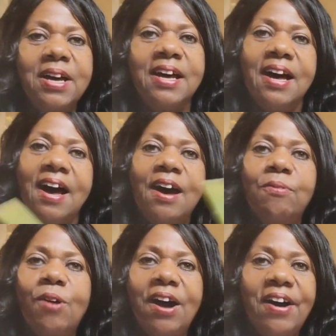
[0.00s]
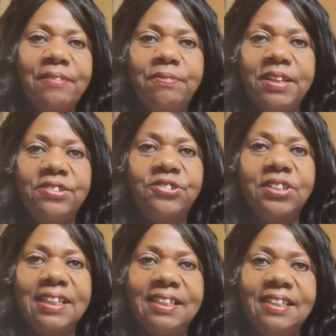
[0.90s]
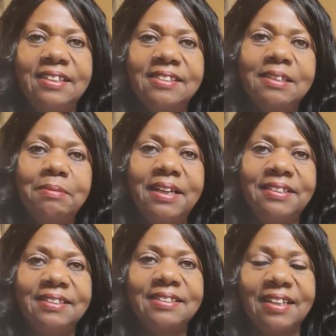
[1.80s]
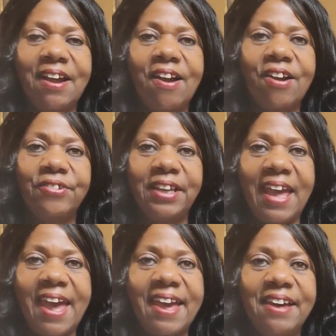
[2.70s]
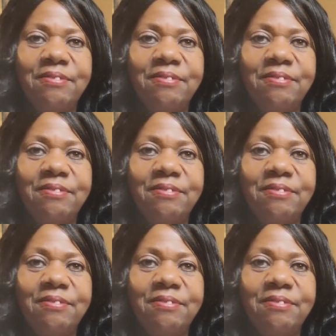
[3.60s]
while I finish eating some onions that I already have.